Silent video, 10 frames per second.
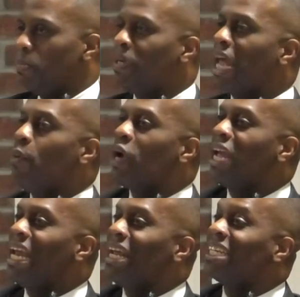but they were
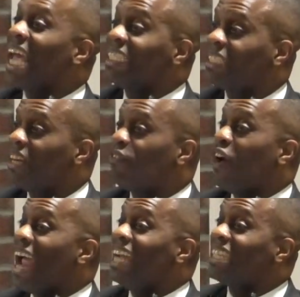getting tested
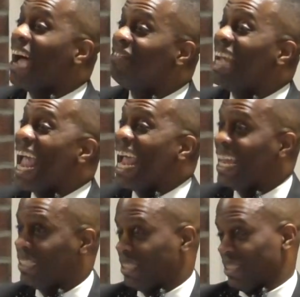for
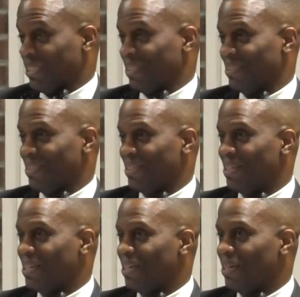HIV/AIDS.
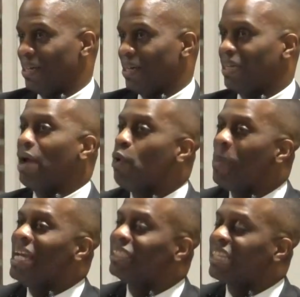They were
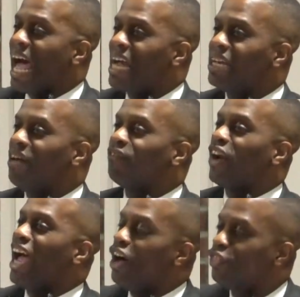being signed up
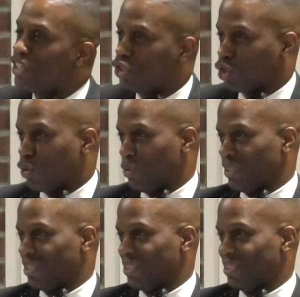for health
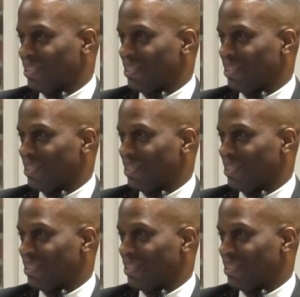insurance.